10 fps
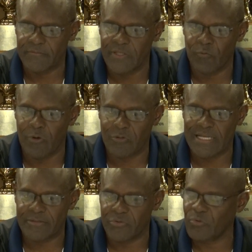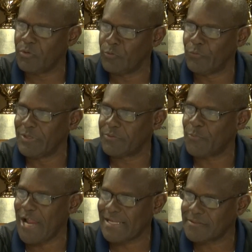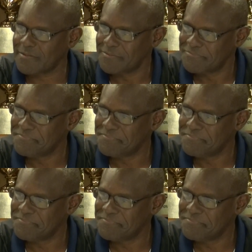They walked out the door and we went to practice.